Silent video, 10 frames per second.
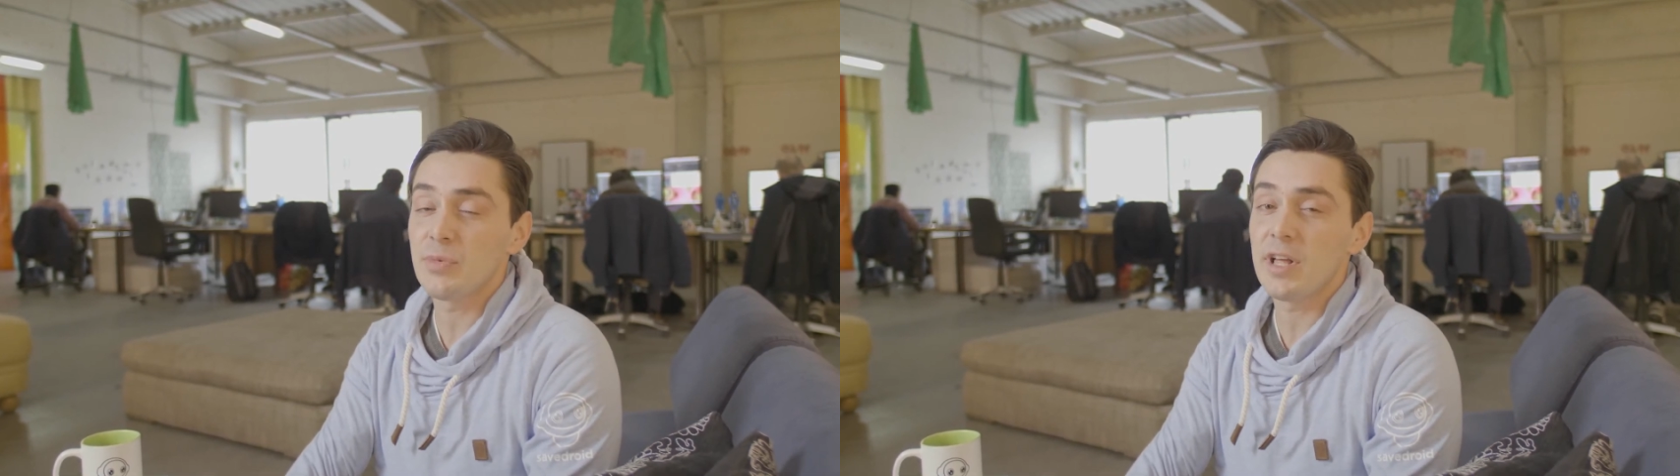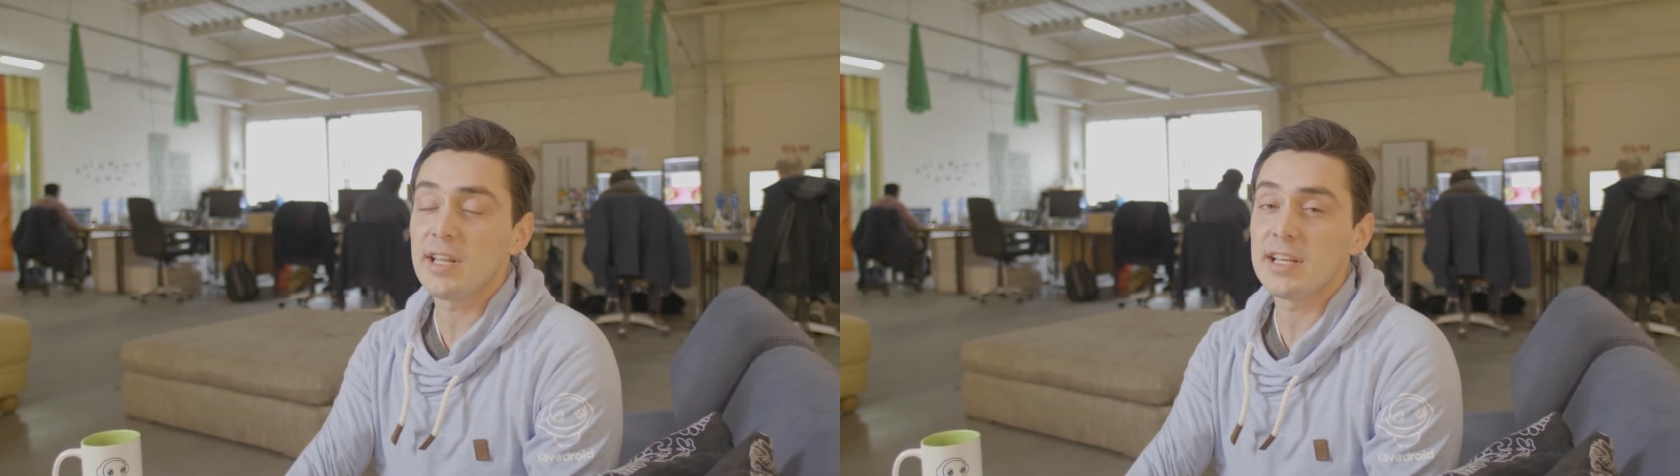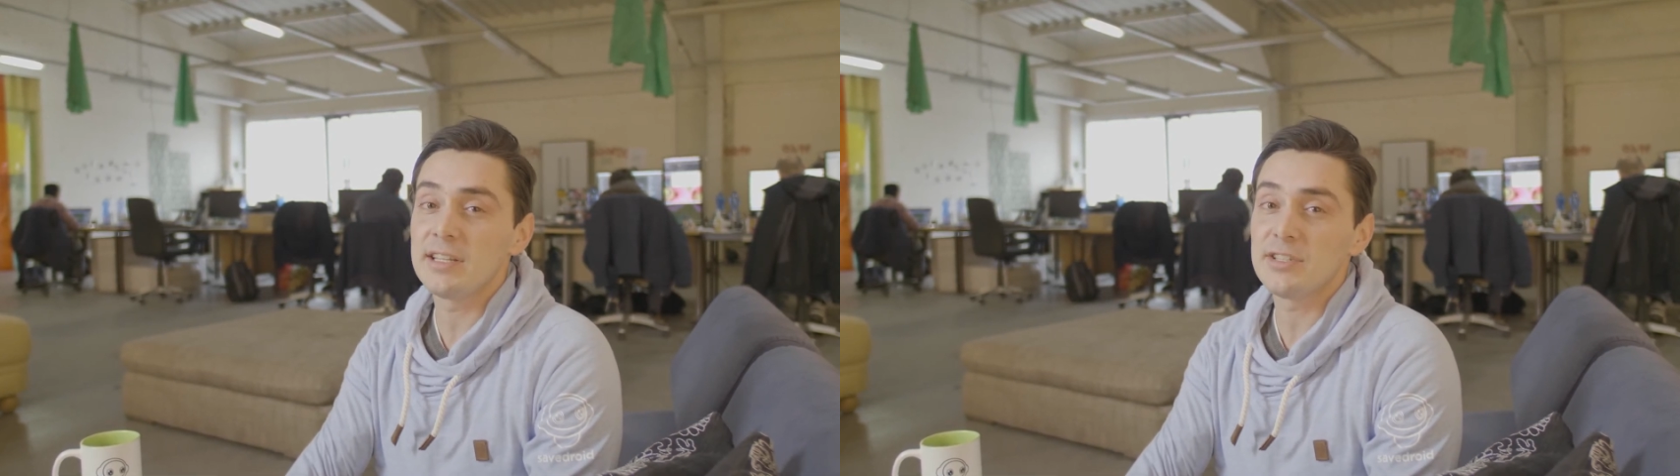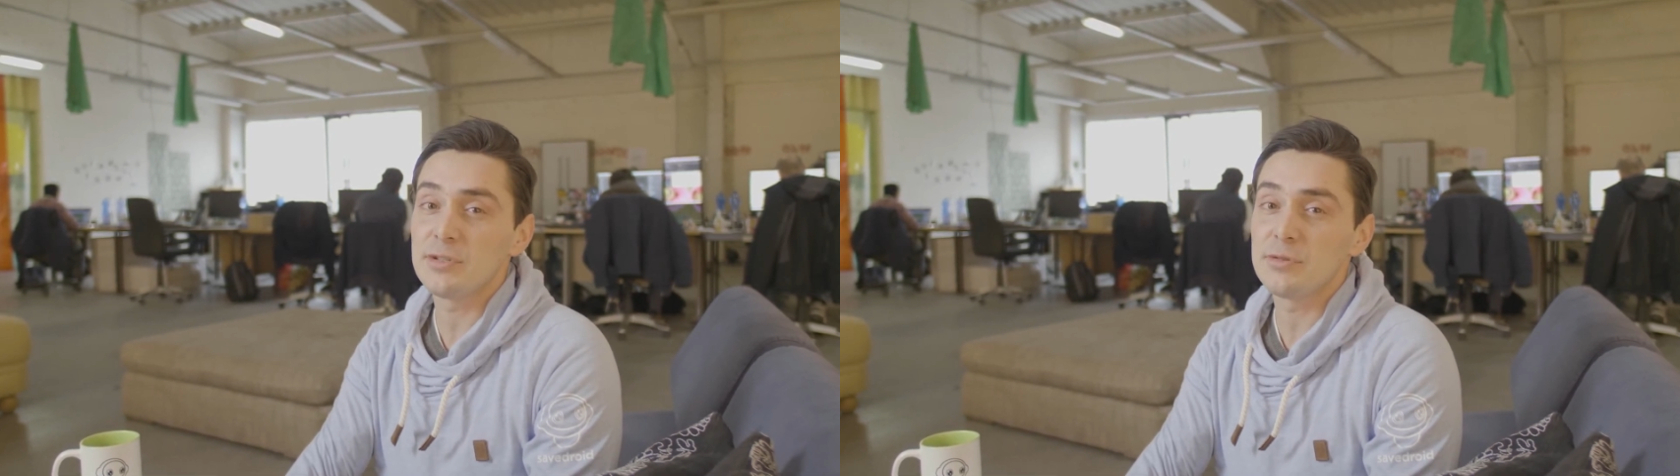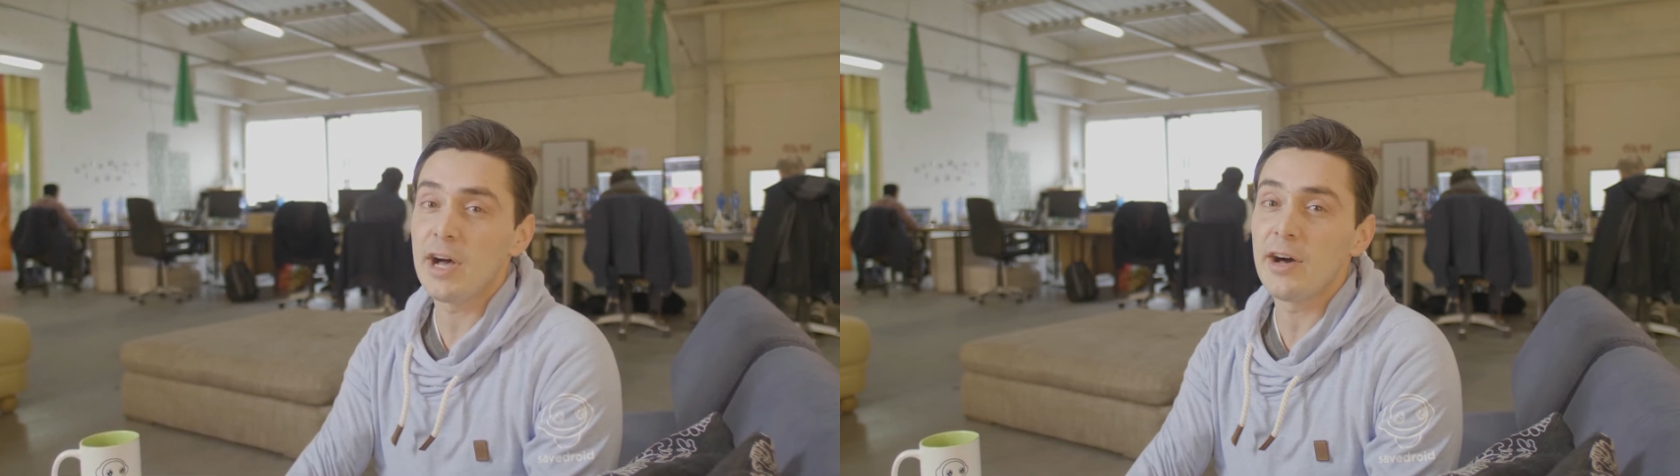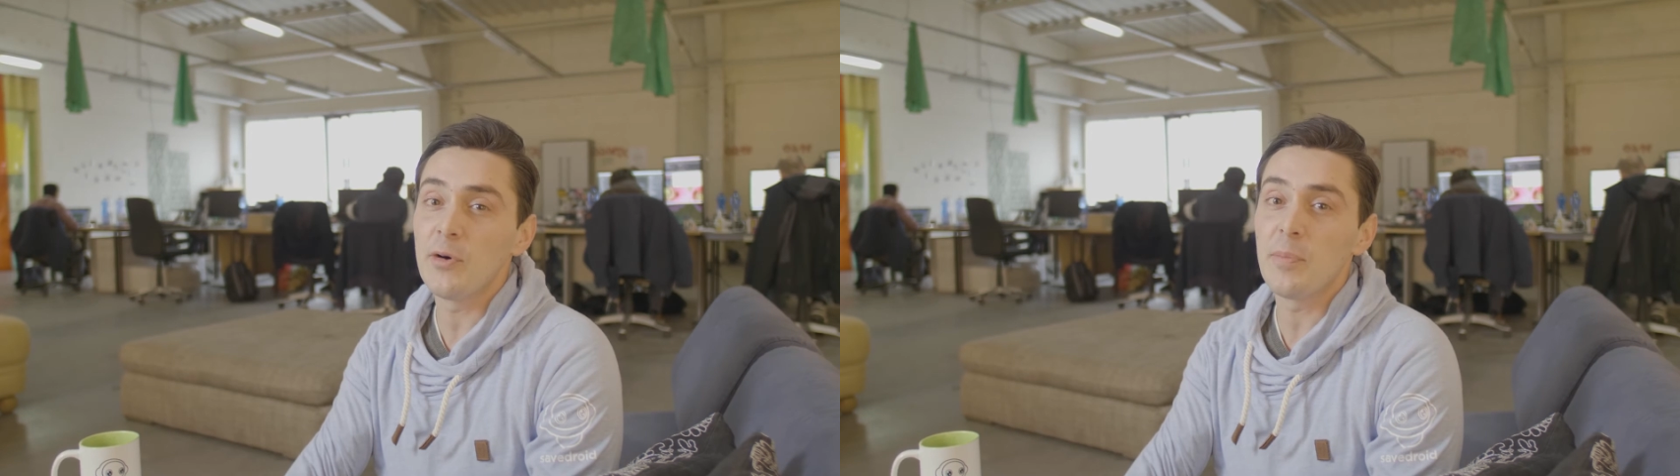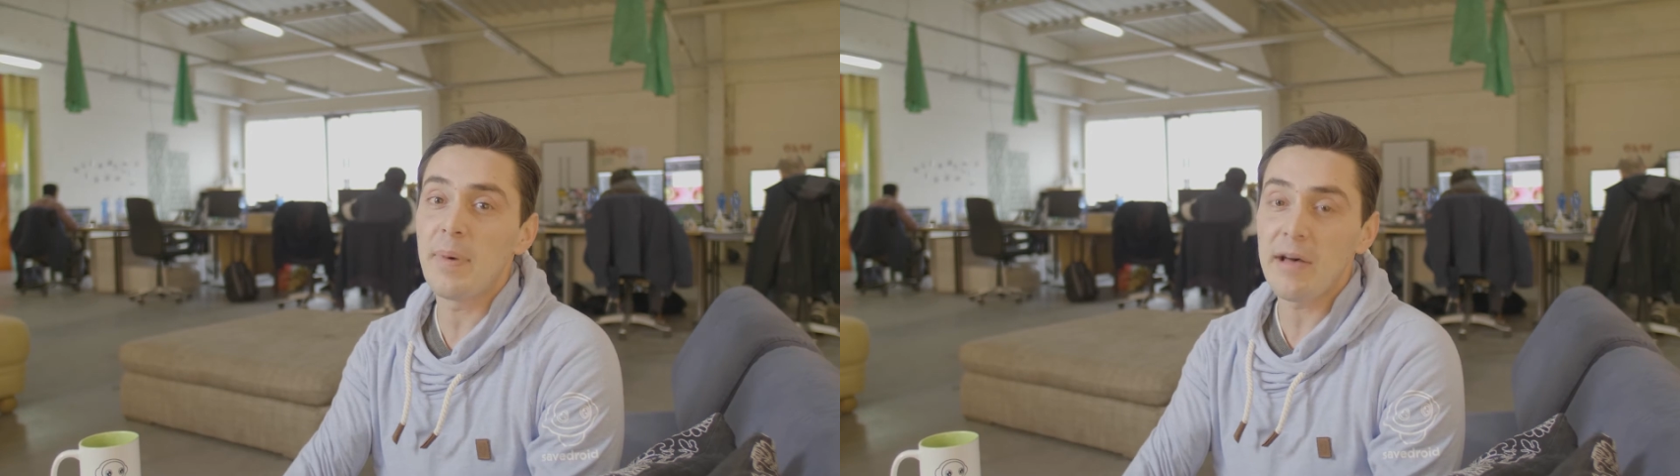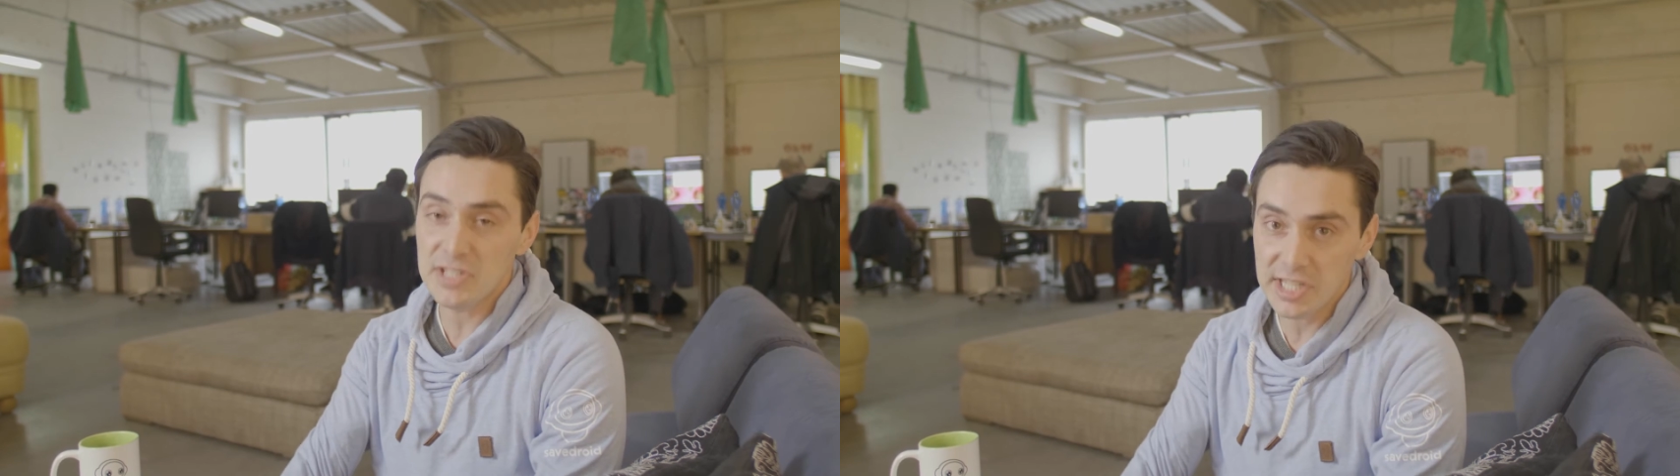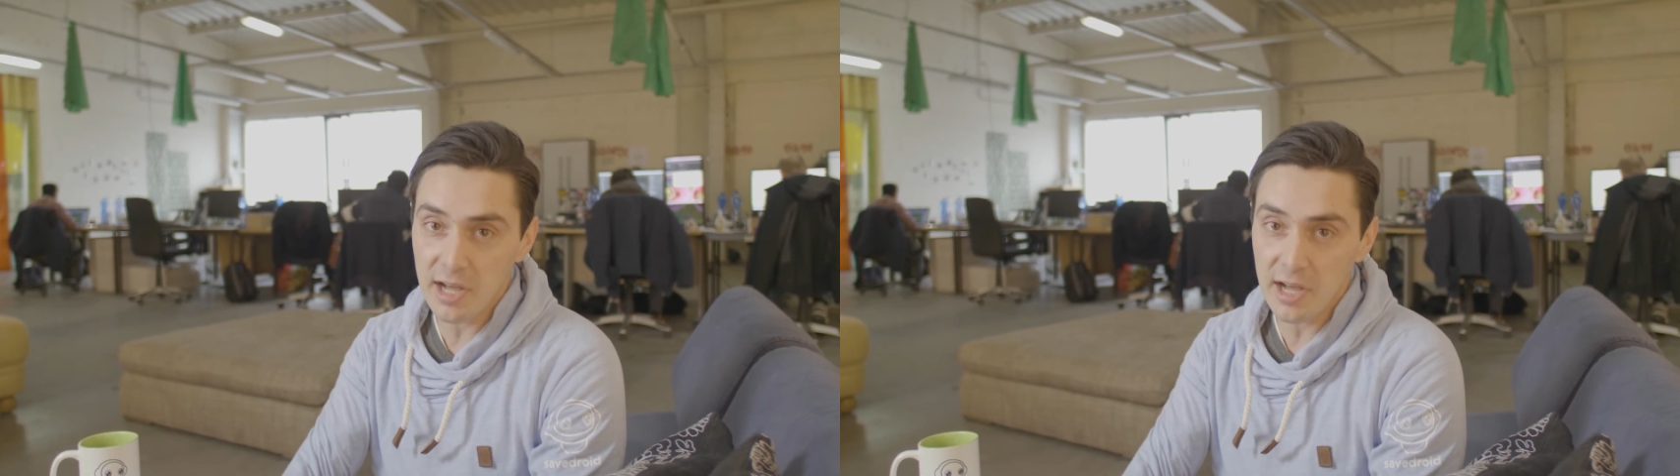well into our bounty